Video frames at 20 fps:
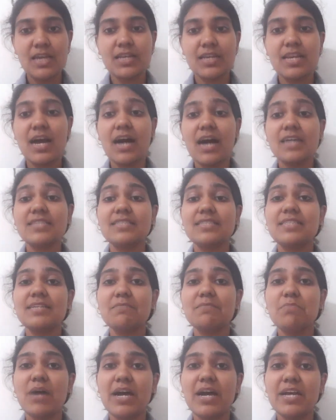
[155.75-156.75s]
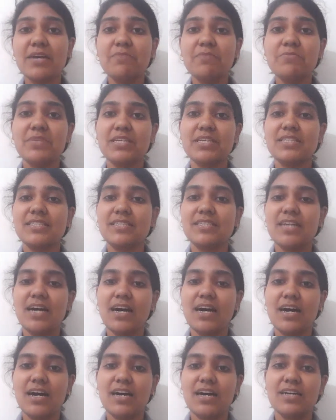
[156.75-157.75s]
Nasti bhayam
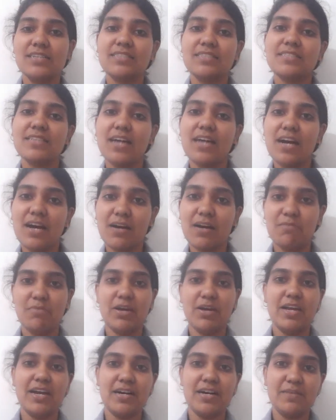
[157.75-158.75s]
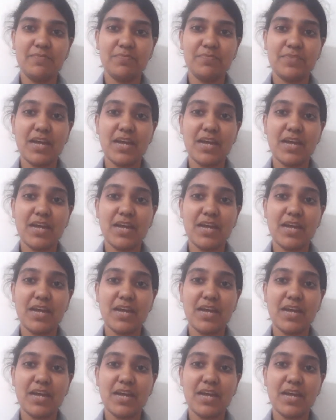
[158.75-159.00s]
yasyaha sa abhaya,